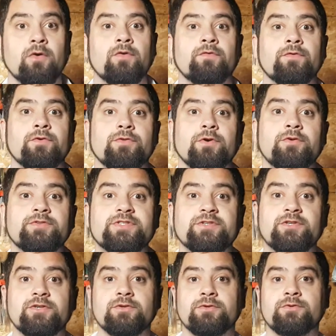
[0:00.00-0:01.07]
For those of
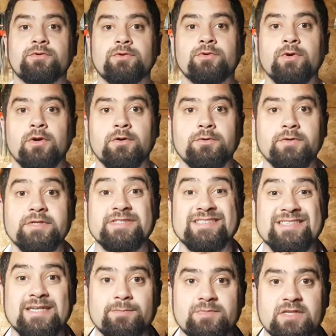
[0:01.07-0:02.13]
you who own a
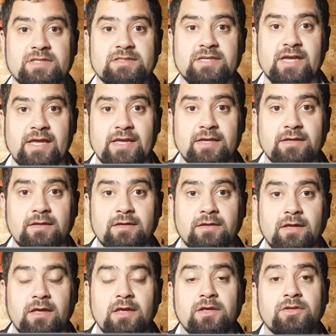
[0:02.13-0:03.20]
septic tank,
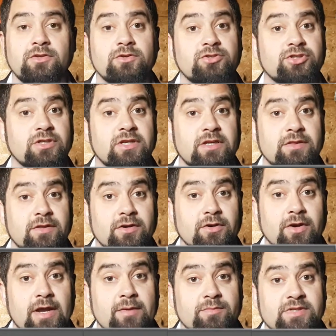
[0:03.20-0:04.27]
usually
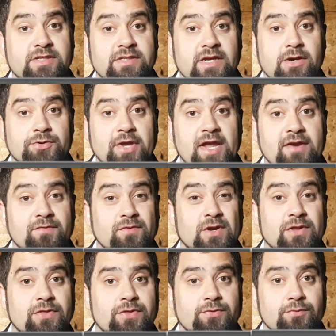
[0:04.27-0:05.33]
they're emptied out
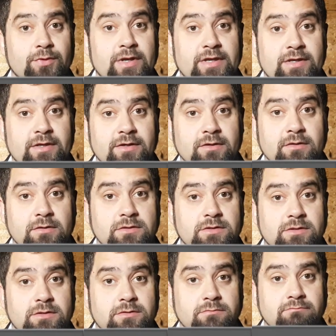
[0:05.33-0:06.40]
every 3
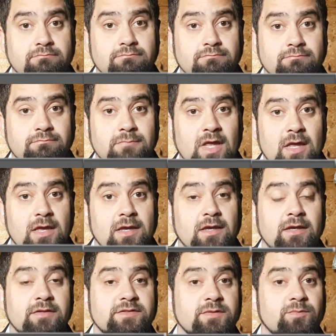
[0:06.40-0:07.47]
years.
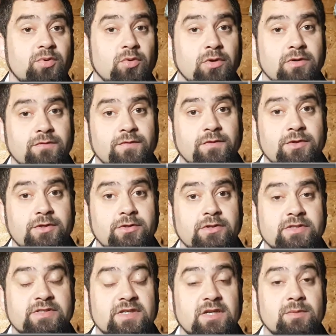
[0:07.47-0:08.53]
It's important for you to
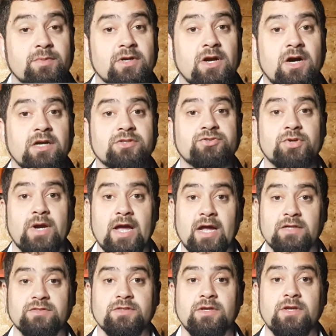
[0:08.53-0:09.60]
set up a
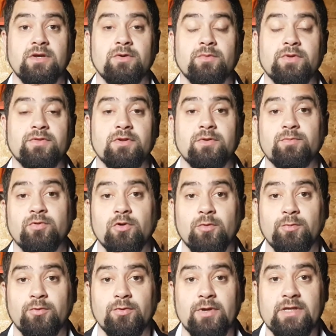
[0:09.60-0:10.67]
contract with an
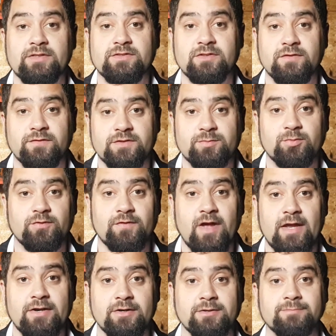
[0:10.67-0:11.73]
appropriate service
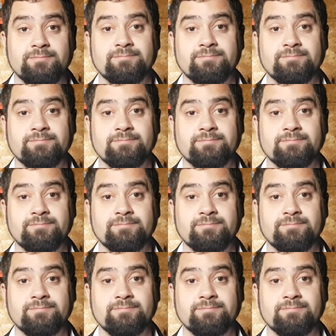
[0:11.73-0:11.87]
provider.